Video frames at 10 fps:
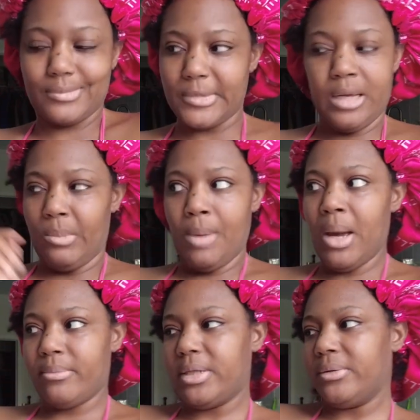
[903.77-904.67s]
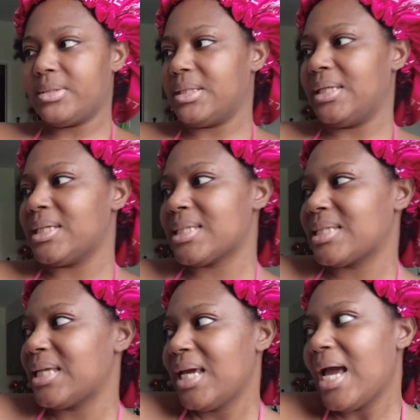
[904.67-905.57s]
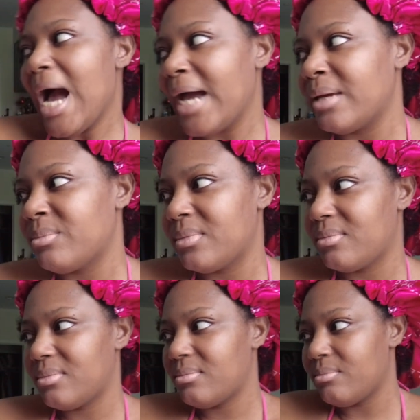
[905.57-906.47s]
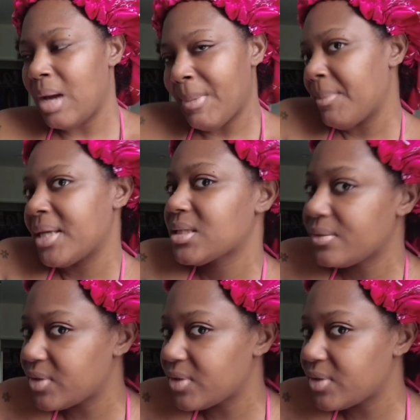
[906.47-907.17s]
and my mom knows this, my mom has lived